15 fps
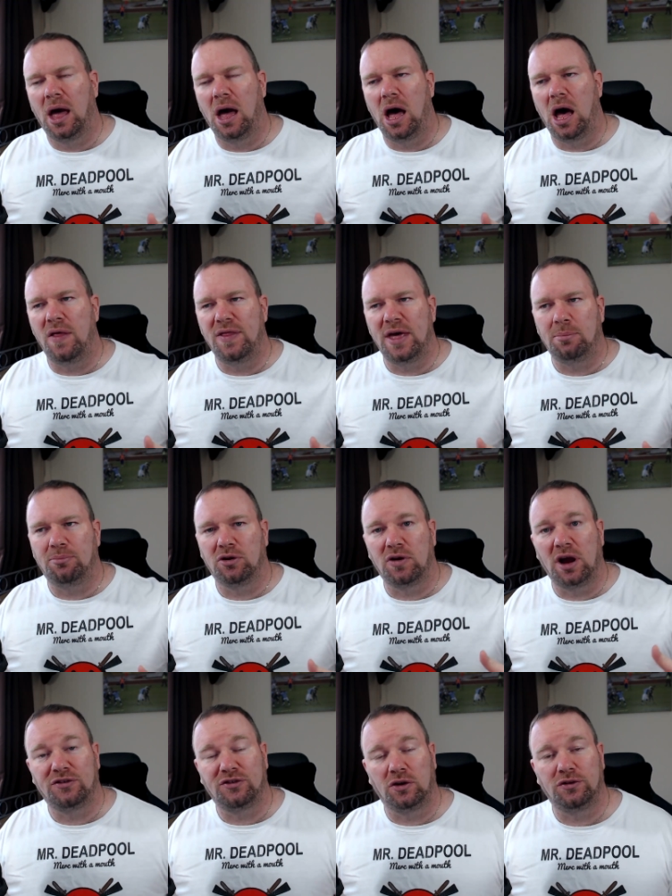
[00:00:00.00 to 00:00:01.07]
and then
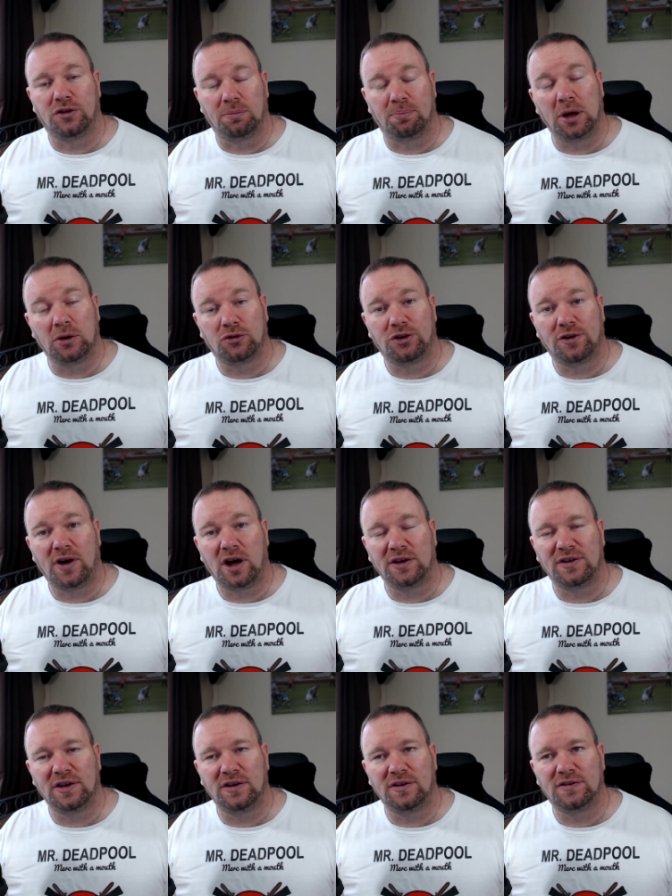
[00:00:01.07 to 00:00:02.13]
progressed onto the Pixel
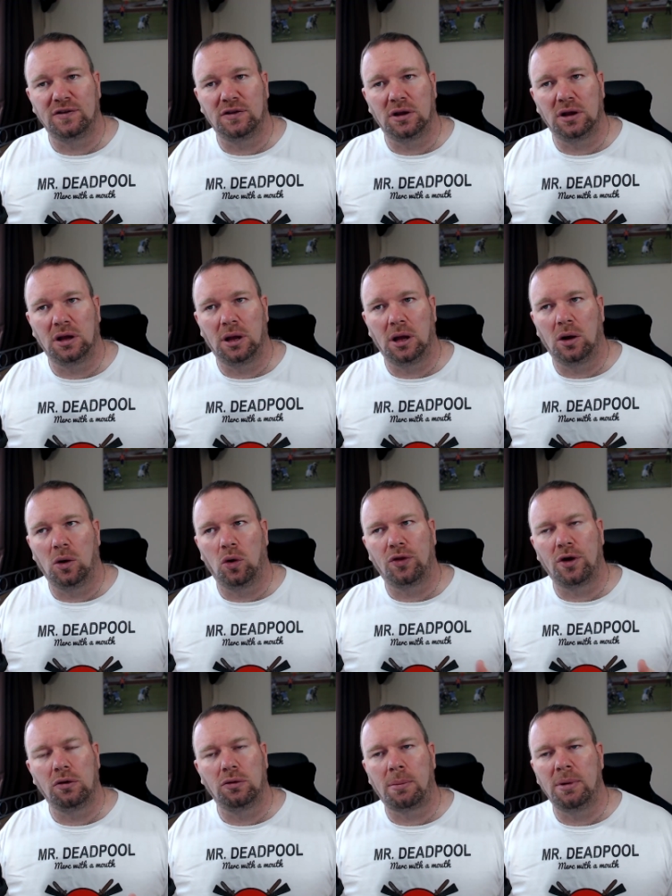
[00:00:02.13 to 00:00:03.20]
devices.
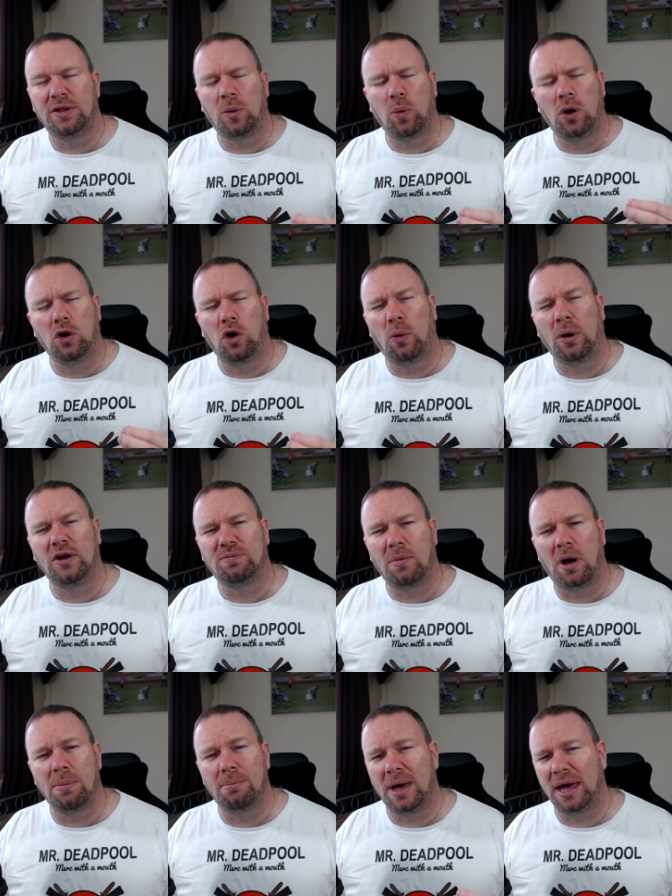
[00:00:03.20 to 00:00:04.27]
Although, I mean, they weren't always
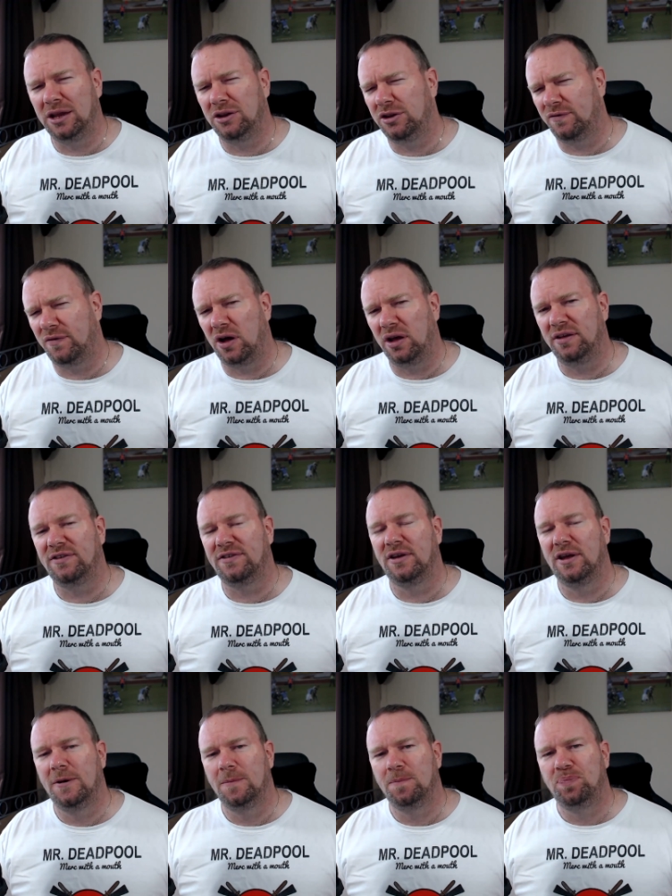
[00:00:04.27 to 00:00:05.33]
my main
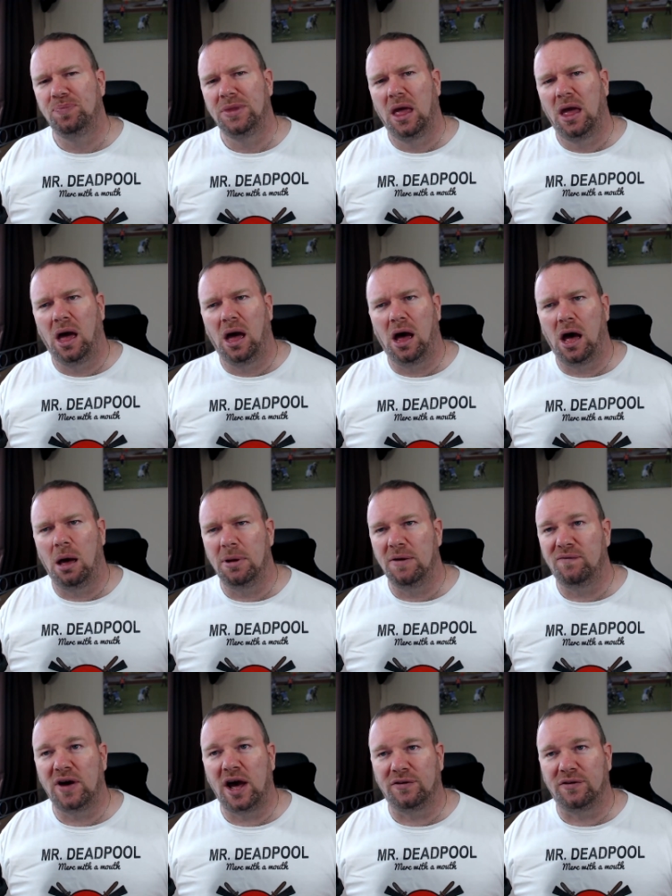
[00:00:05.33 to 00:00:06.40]
device.
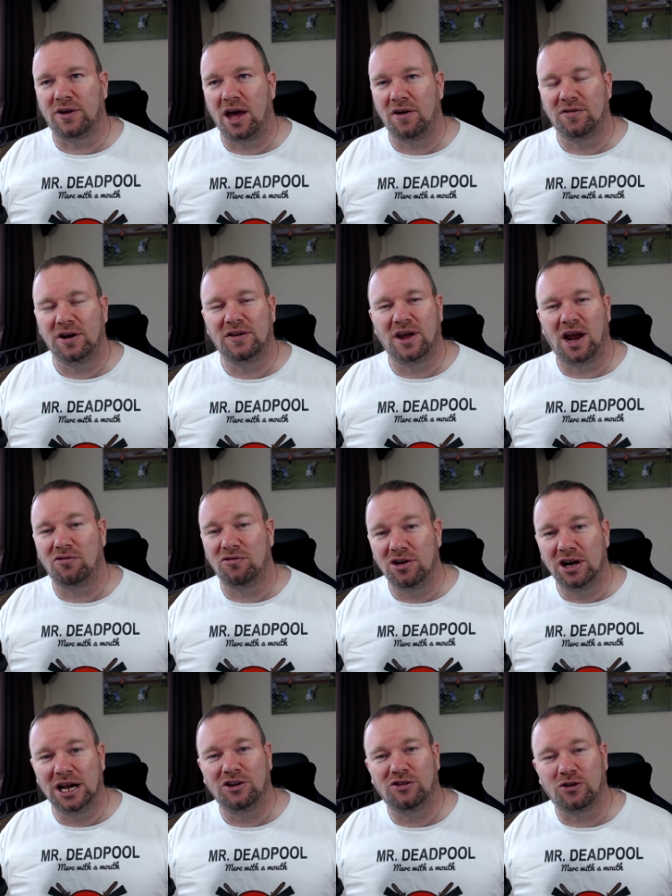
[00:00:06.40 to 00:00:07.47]
In fact, I
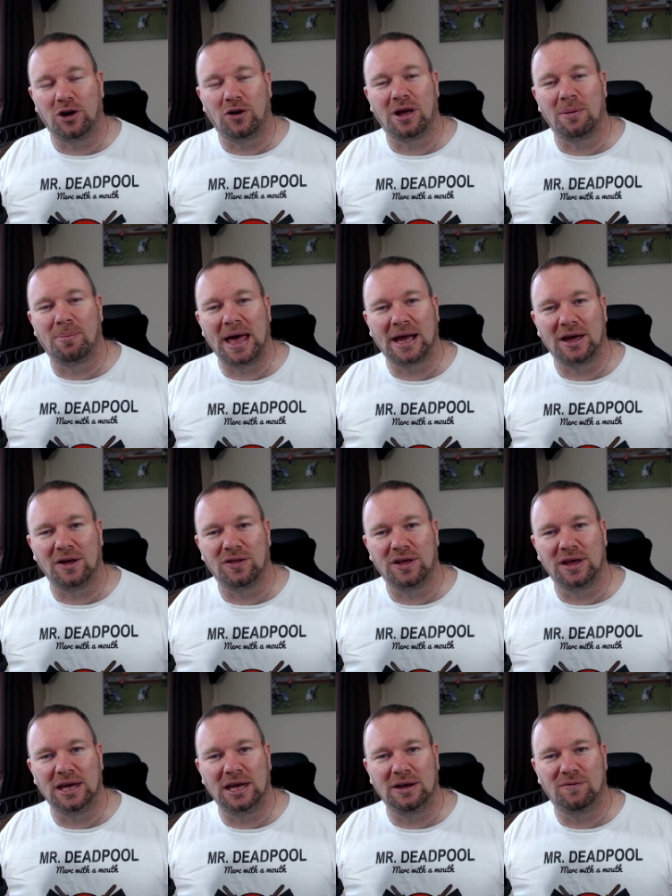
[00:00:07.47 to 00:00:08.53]
really enjoyed looking back at
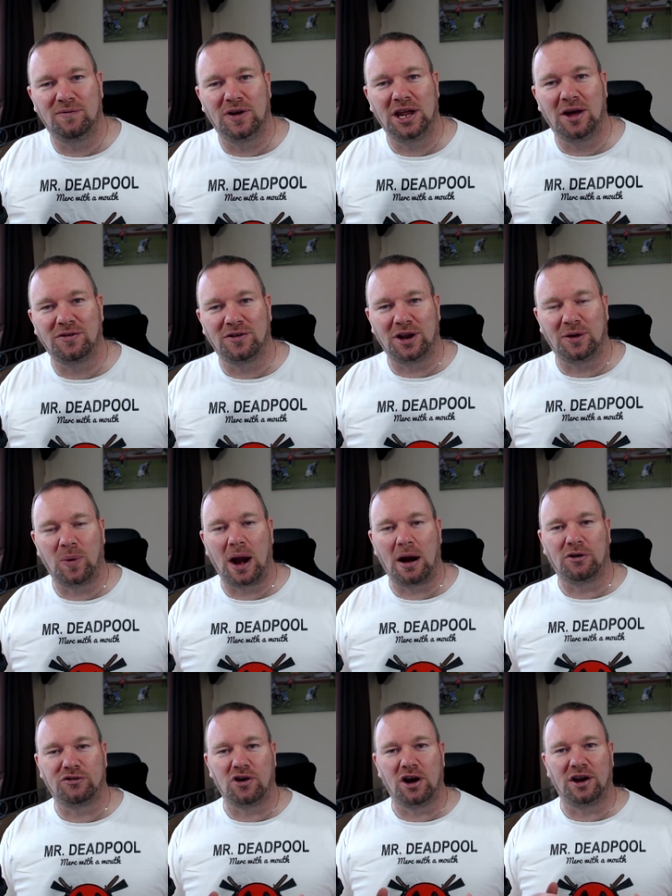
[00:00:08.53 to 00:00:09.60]
the videos I did where
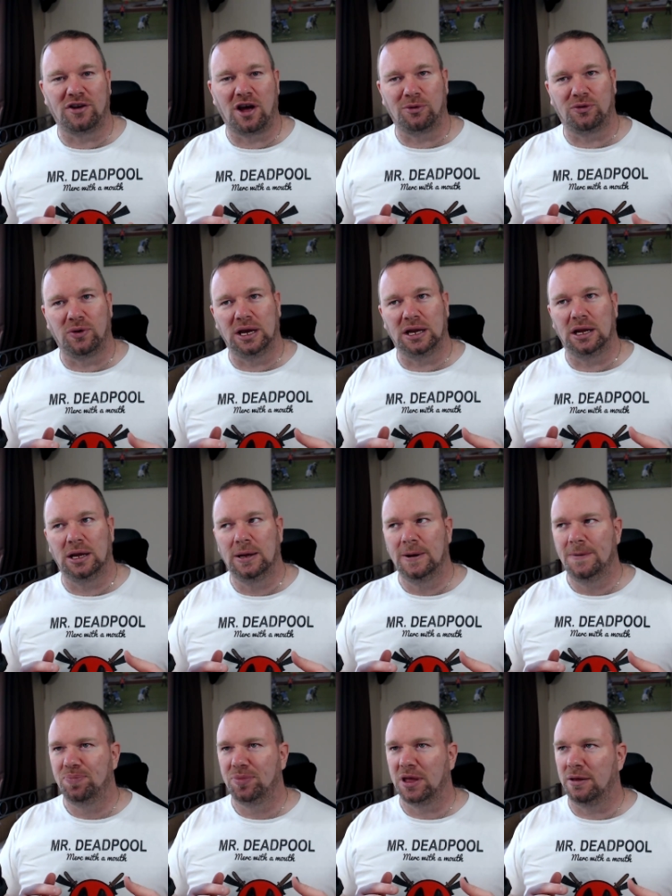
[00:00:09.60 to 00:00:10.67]
I was trying to decide between,
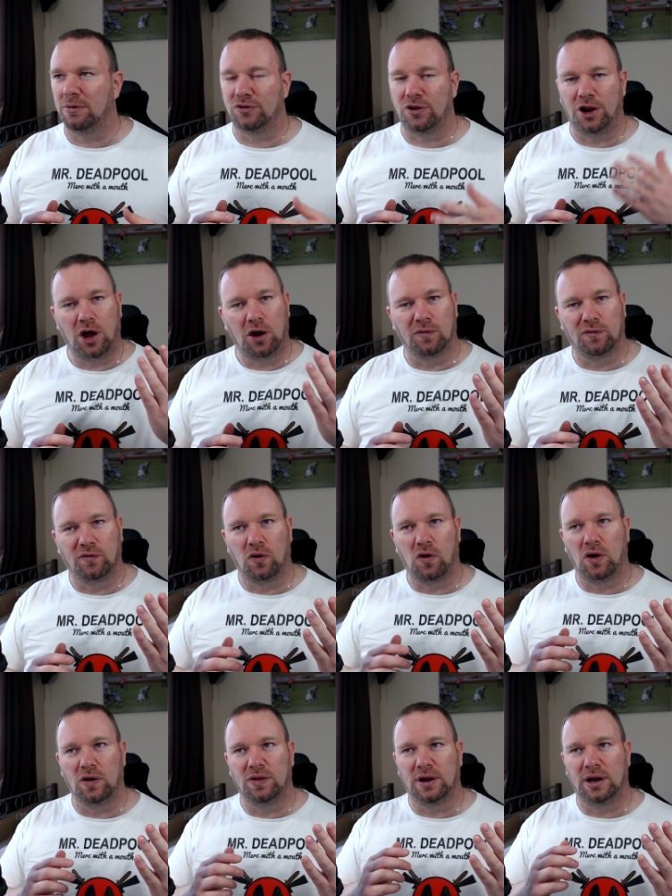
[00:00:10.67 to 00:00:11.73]
I think it was the Note
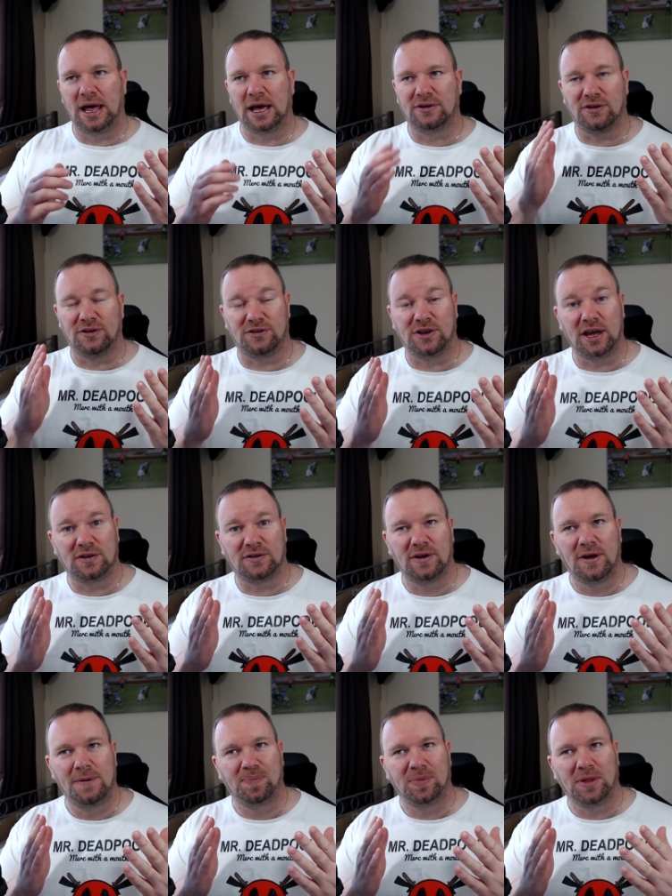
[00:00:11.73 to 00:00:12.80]
4 and the Nexus 6,